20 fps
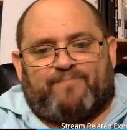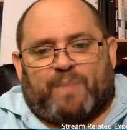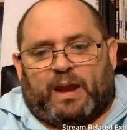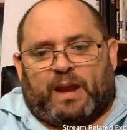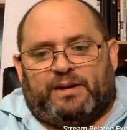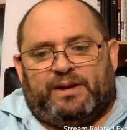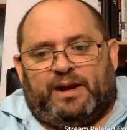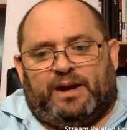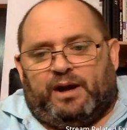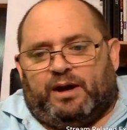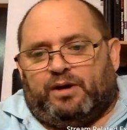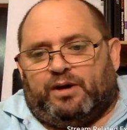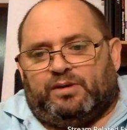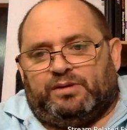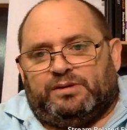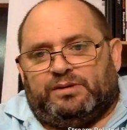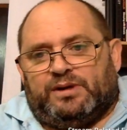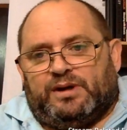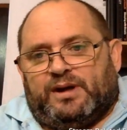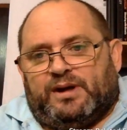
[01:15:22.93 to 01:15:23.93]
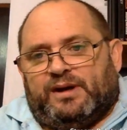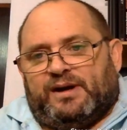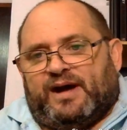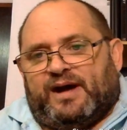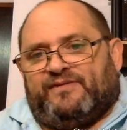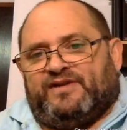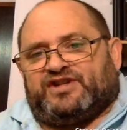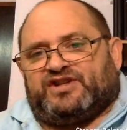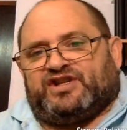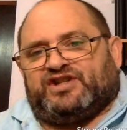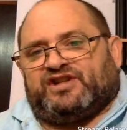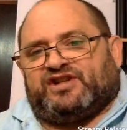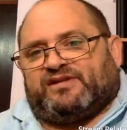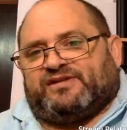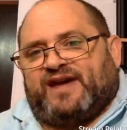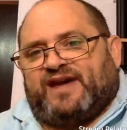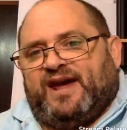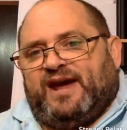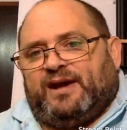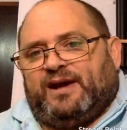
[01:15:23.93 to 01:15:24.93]
And this is the
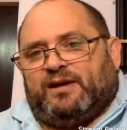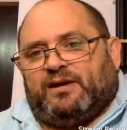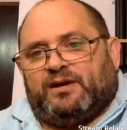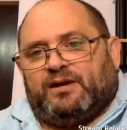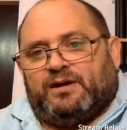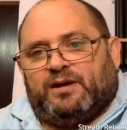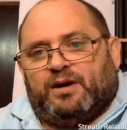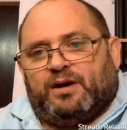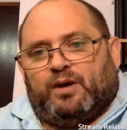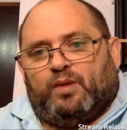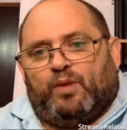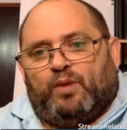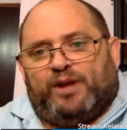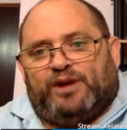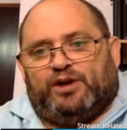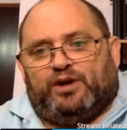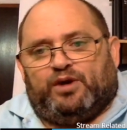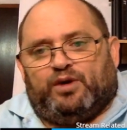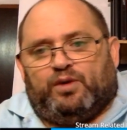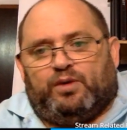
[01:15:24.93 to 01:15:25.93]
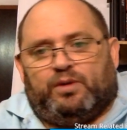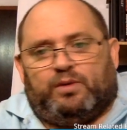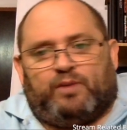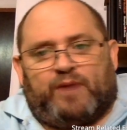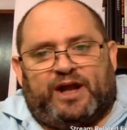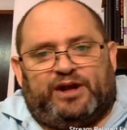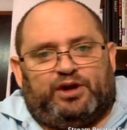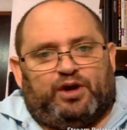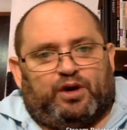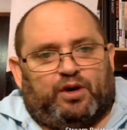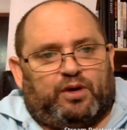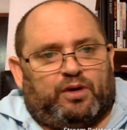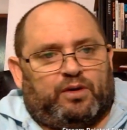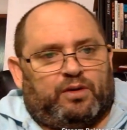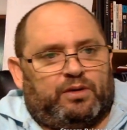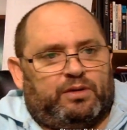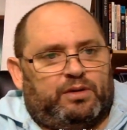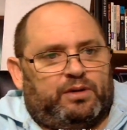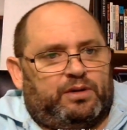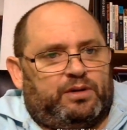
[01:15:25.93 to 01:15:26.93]
thing. When
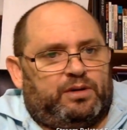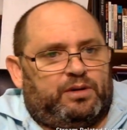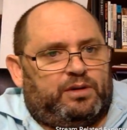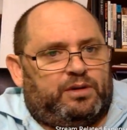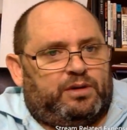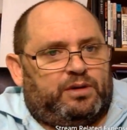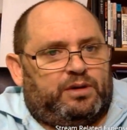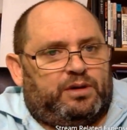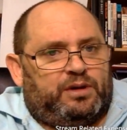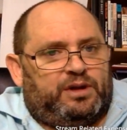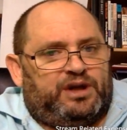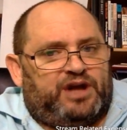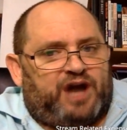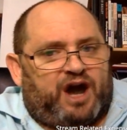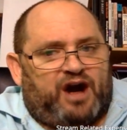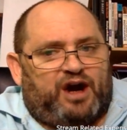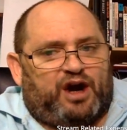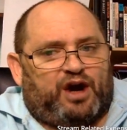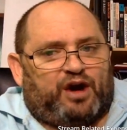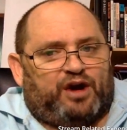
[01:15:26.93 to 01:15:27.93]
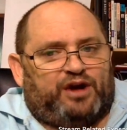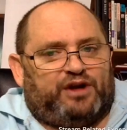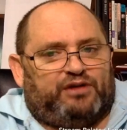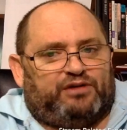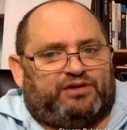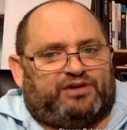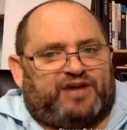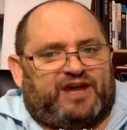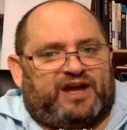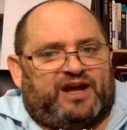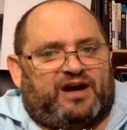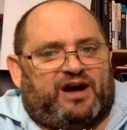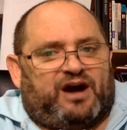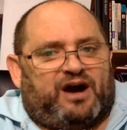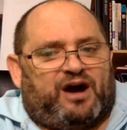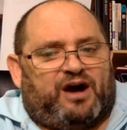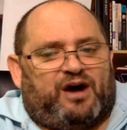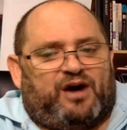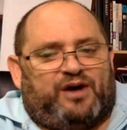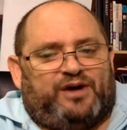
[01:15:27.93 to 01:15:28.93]
you're younger, you think,
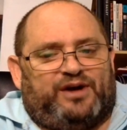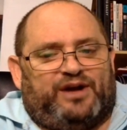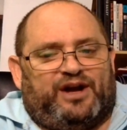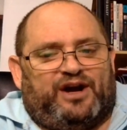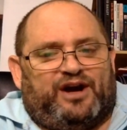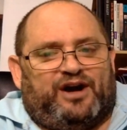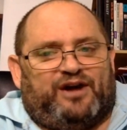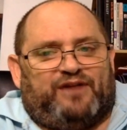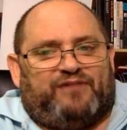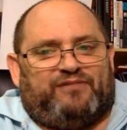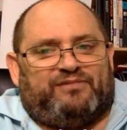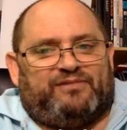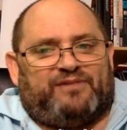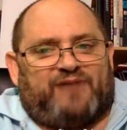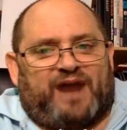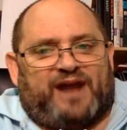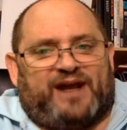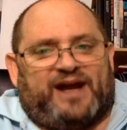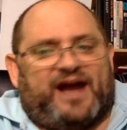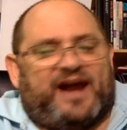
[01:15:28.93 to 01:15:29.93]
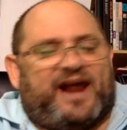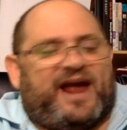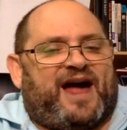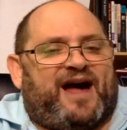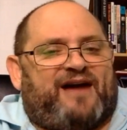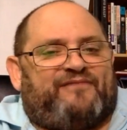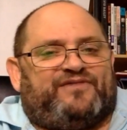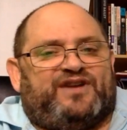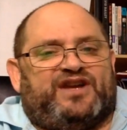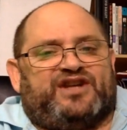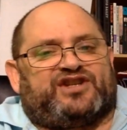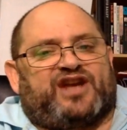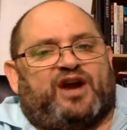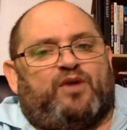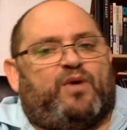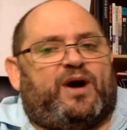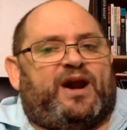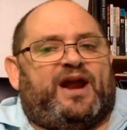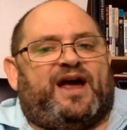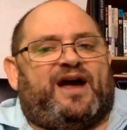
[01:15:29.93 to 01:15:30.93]
oh, I got to have this. I
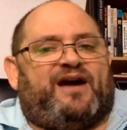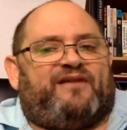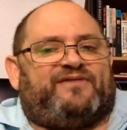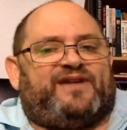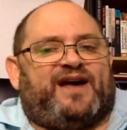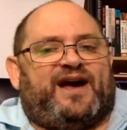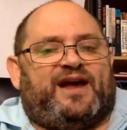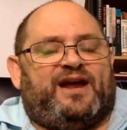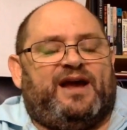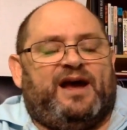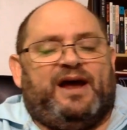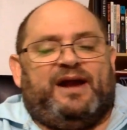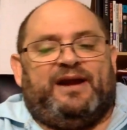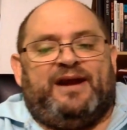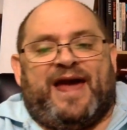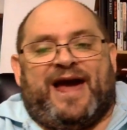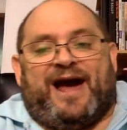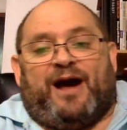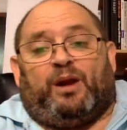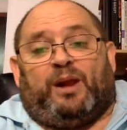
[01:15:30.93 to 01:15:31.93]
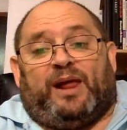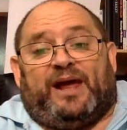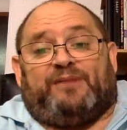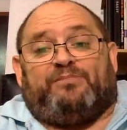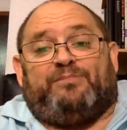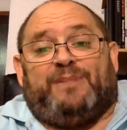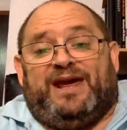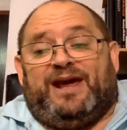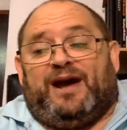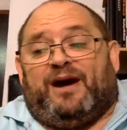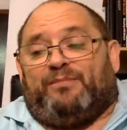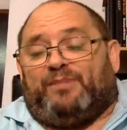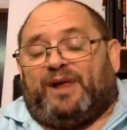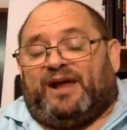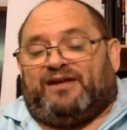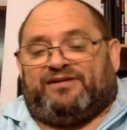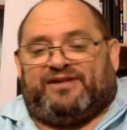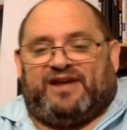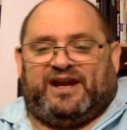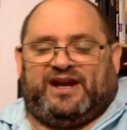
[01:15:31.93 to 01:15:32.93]
want to have that. Now, like me, I'm
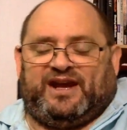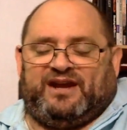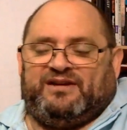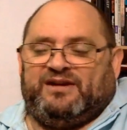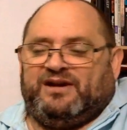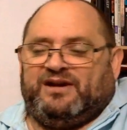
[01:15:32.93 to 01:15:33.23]
like thinking,